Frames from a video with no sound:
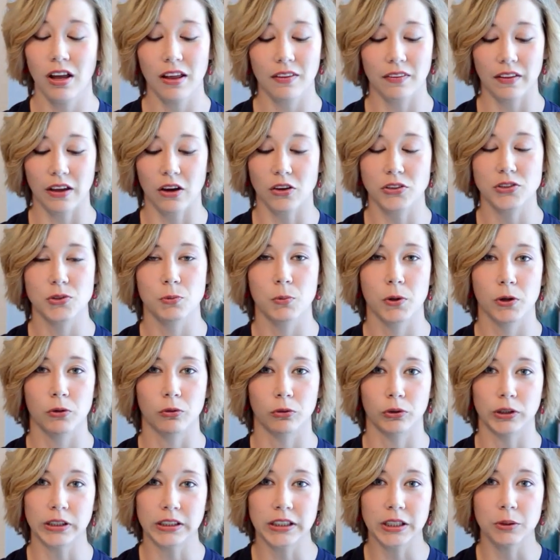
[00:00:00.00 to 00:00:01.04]
They also work
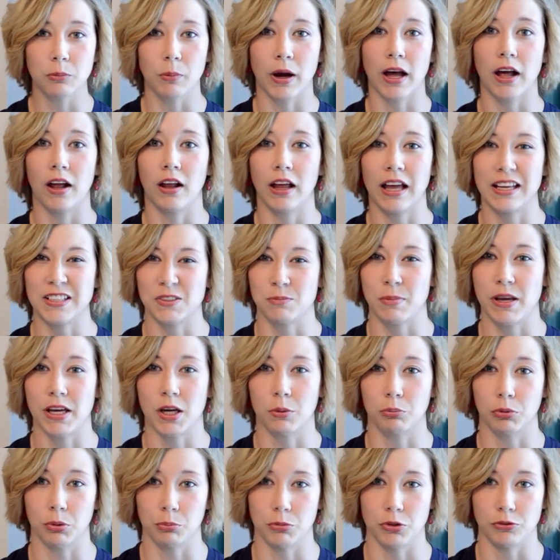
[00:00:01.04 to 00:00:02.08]
really well as
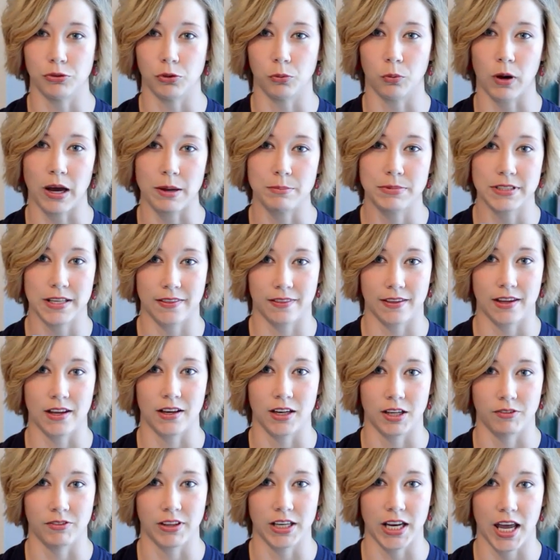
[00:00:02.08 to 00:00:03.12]
makeup removal wipes at the end
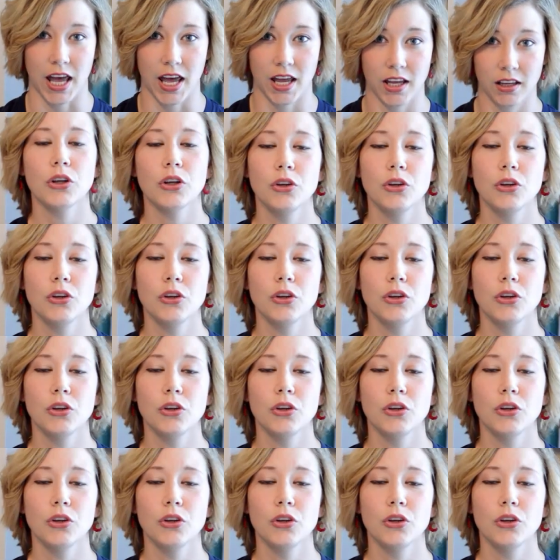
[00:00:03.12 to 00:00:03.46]
of the day.